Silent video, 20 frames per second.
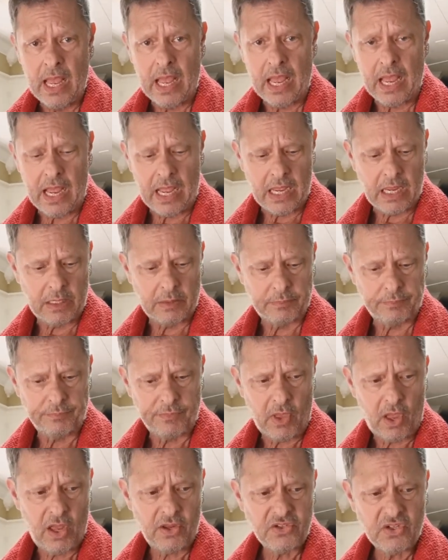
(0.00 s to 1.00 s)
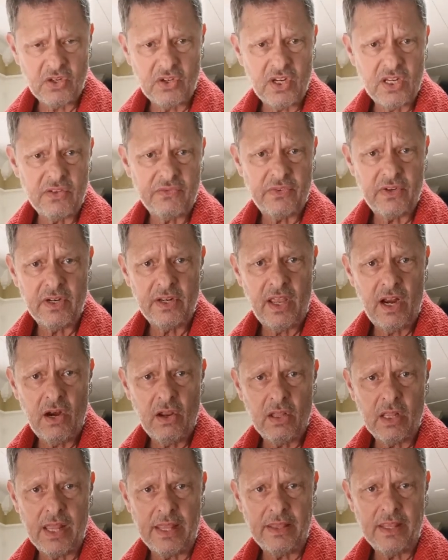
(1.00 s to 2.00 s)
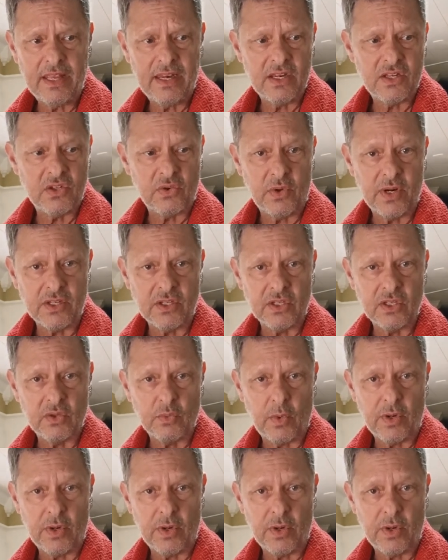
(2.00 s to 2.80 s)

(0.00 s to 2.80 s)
Also, just for cleanliness reasons,